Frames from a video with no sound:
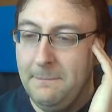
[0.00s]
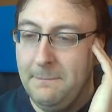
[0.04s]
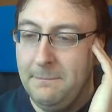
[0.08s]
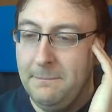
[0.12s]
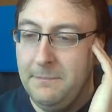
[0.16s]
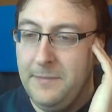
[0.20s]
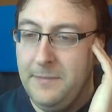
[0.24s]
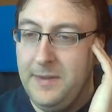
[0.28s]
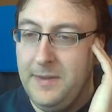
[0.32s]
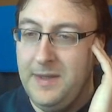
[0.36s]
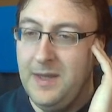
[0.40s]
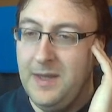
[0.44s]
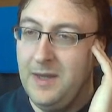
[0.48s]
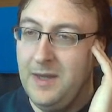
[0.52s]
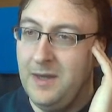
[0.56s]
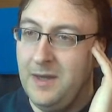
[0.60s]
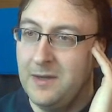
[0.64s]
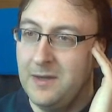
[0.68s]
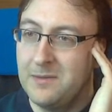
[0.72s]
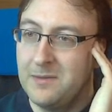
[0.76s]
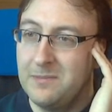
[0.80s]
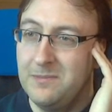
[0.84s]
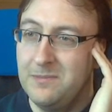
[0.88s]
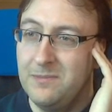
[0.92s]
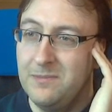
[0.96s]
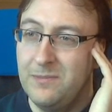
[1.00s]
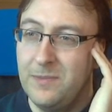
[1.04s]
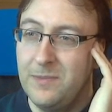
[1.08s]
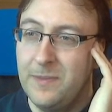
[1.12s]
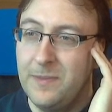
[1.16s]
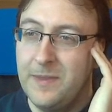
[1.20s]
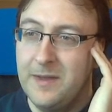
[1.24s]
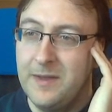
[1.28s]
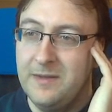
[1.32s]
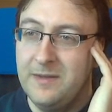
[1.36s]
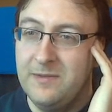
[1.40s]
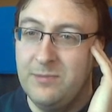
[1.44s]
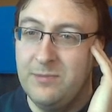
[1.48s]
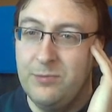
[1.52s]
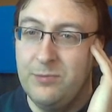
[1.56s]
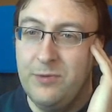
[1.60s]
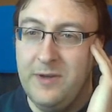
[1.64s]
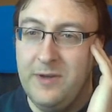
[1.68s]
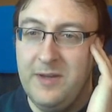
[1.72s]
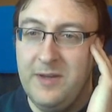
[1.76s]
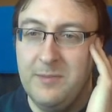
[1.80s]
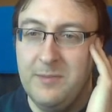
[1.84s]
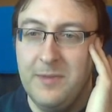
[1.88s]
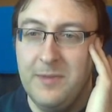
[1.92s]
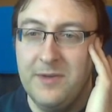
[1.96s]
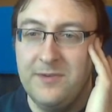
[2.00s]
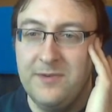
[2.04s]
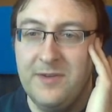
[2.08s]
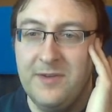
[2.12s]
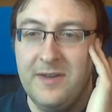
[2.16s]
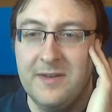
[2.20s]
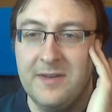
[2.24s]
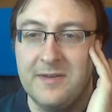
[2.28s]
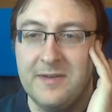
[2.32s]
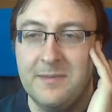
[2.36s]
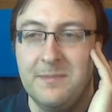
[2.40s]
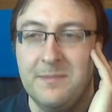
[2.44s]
Yeah, that's pretty much it.